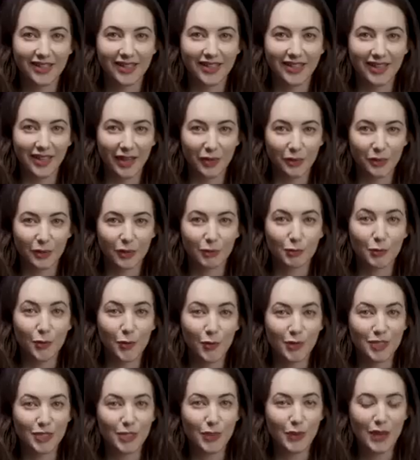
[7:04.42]
and I will
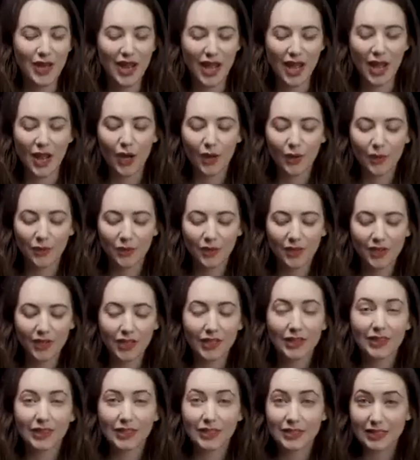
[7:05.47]
warn you now,
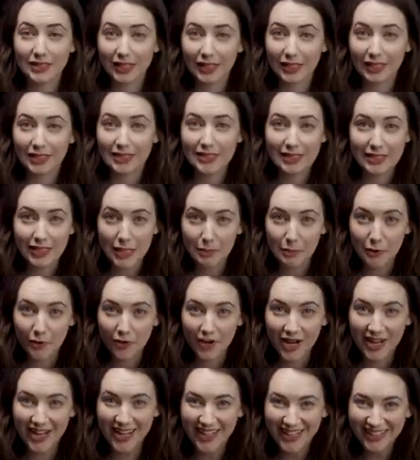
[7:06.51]
this thing is
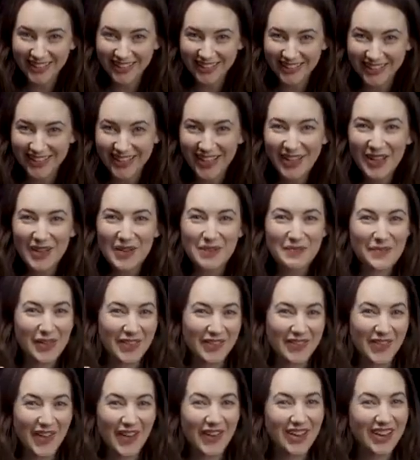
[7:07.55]
slippery.
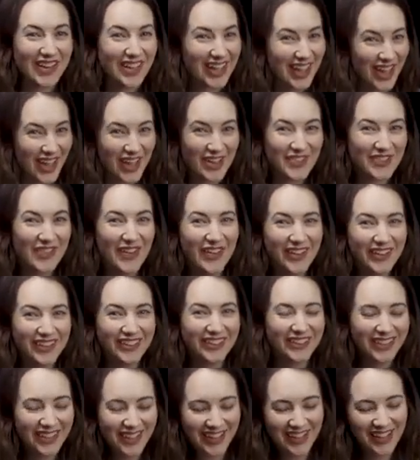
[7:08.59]
Be very
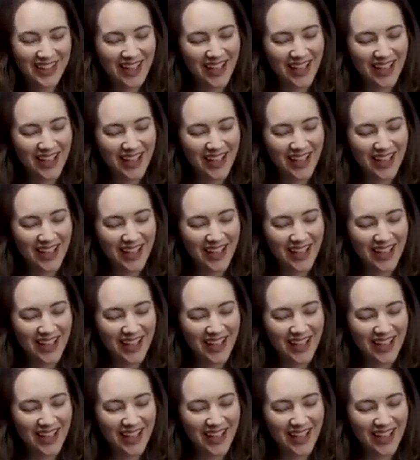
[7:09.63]
careful.